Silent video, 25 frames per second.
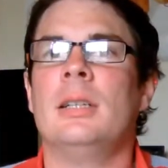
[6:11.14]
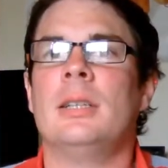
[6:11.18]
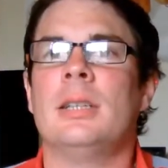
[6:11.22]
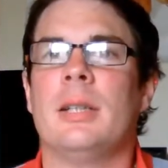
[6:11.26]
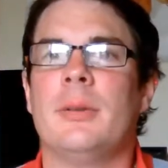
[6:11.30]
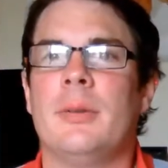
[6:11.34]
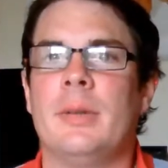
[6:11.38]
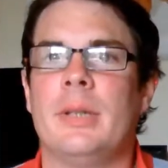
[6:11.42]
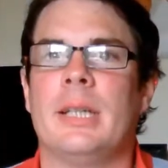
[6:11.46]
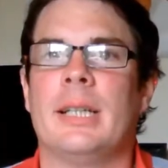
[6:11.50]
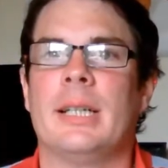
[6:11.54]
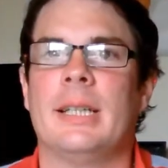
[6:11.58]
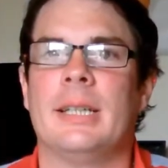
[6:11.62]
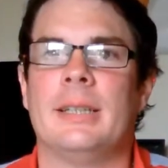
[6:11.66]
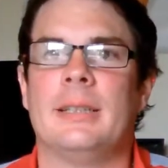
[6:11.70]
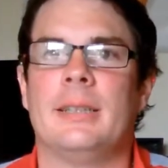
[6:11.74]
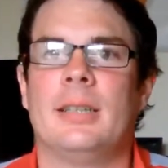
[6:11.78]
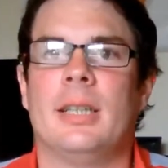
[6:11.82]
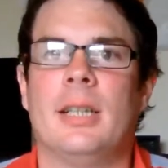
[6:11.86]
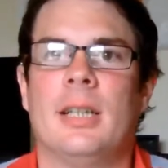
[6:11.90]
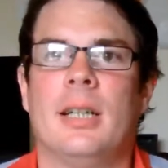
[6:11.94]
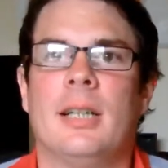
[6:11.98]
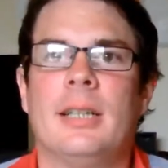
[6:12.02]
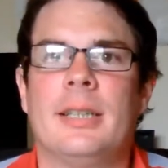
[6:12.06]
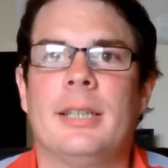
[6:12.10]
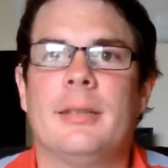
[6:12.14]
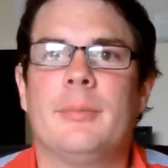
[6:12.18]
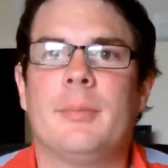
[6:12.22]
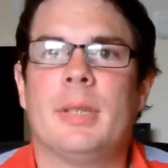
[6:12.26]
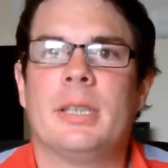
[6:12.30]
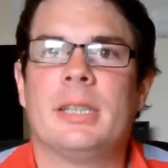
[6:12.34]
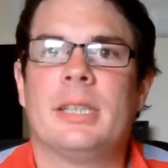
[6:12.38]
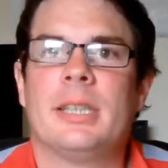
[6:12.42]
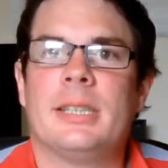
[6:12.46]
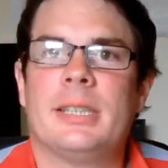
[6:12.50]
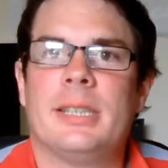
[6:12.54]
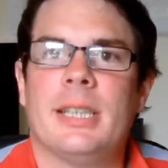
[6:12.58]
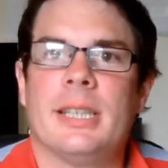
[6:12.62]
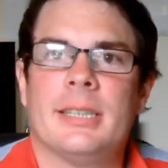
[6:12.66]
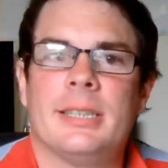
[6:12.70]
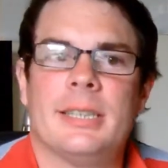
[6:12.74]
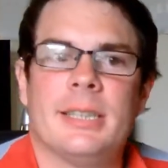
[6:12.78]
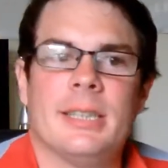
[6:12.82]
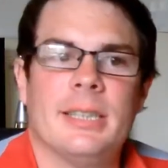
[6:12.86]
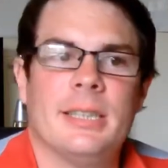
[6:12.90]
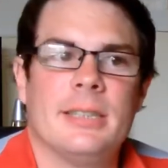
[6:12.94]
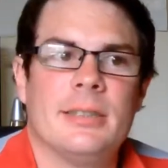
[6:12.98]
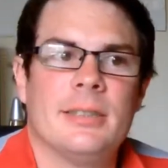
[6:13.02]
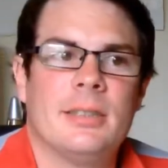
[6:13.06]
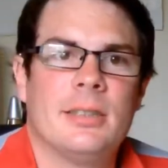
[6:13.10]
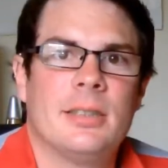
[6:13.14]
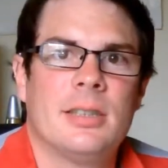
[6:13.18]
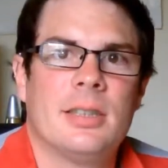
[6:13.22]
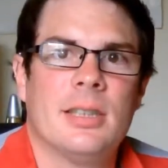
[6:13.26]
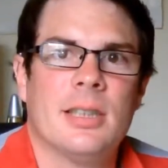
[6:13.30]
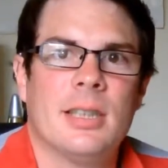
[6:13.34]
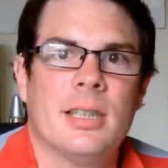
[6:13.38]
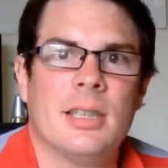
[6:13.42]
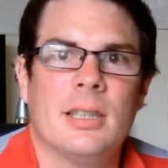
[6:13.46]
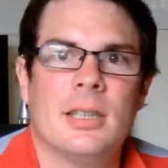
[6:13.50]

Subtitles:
So in the end, I did my GCSEs.